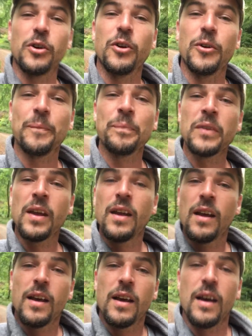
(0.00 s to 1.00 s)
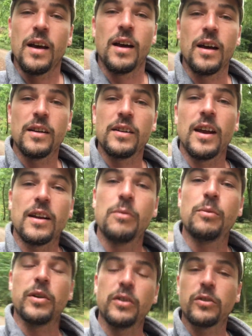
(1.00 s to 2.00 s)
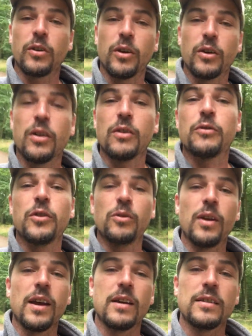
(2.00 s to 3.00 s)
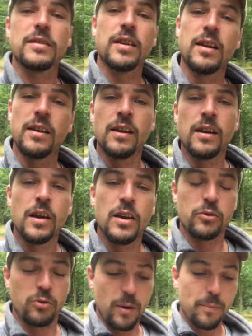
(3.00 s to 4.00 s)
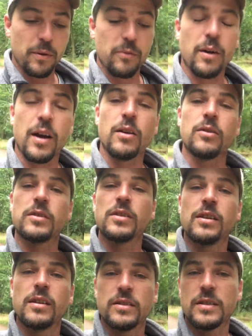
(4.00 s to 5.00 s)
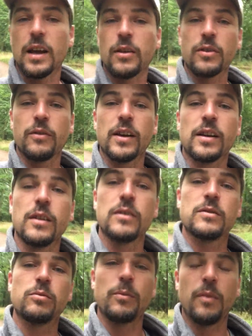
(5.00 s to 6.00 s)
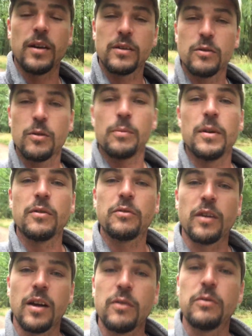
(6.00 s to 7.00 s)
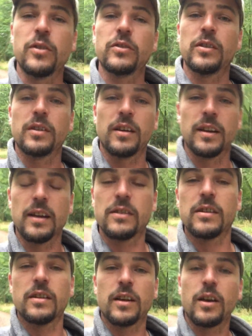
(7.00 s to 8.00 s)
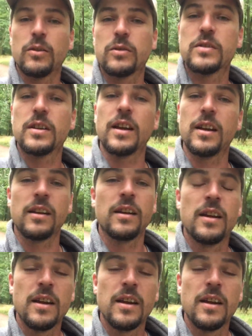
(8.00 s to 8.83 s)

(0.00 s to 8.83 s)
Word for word: all. And yeah, we're just going on a few days trip around the south of England. We might do a bit of fly fishing and get to the coast later.